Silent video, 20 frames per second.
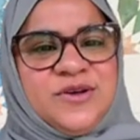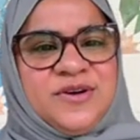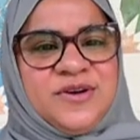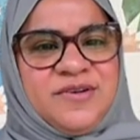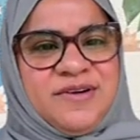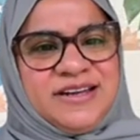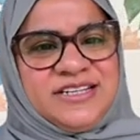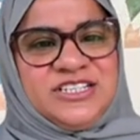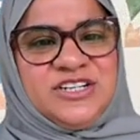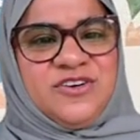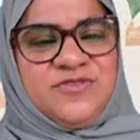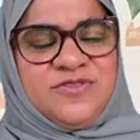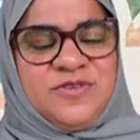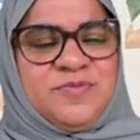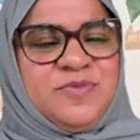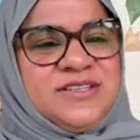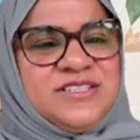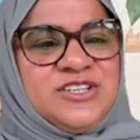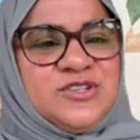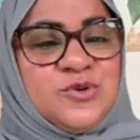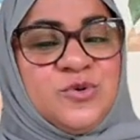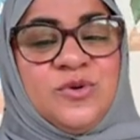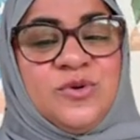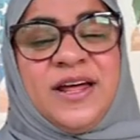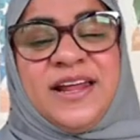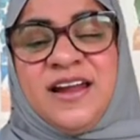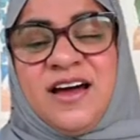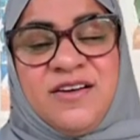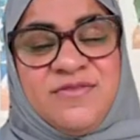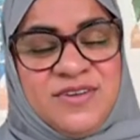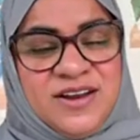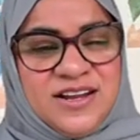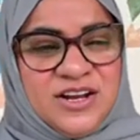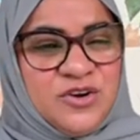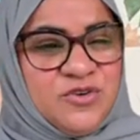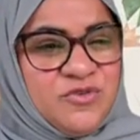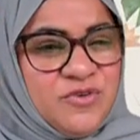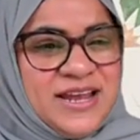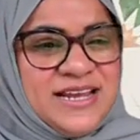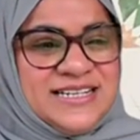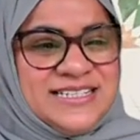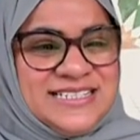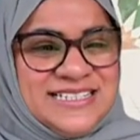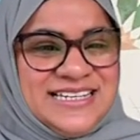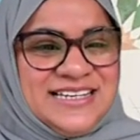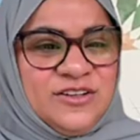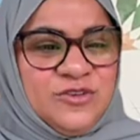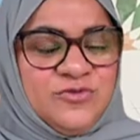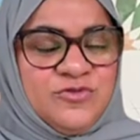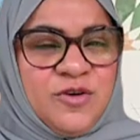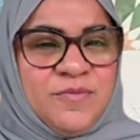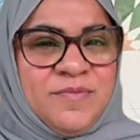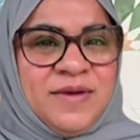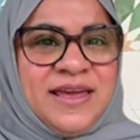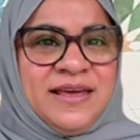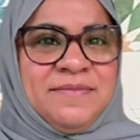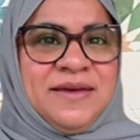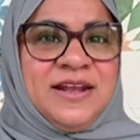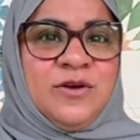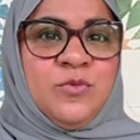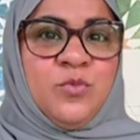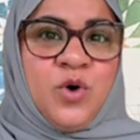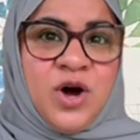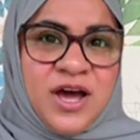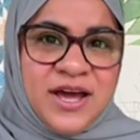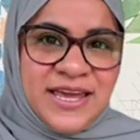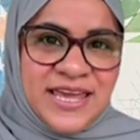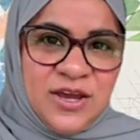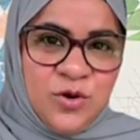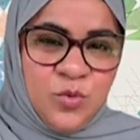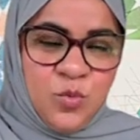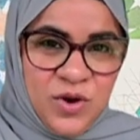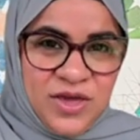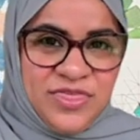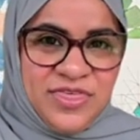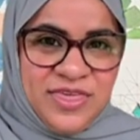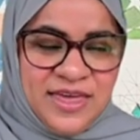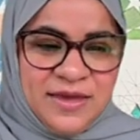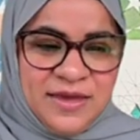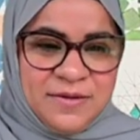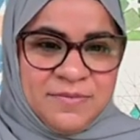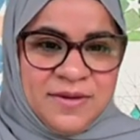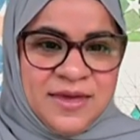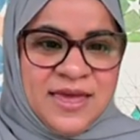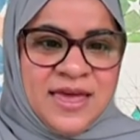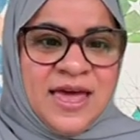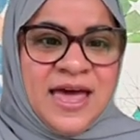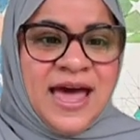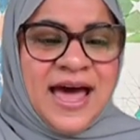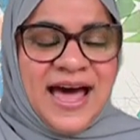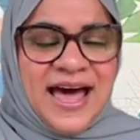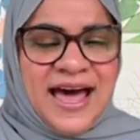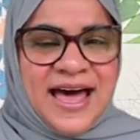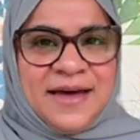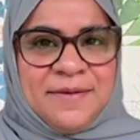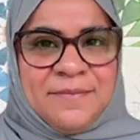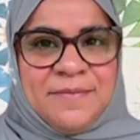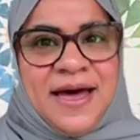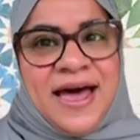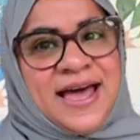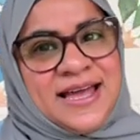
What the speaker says: he's also a graduate of the Prince's School, and I've learned a great deal from him in working with him.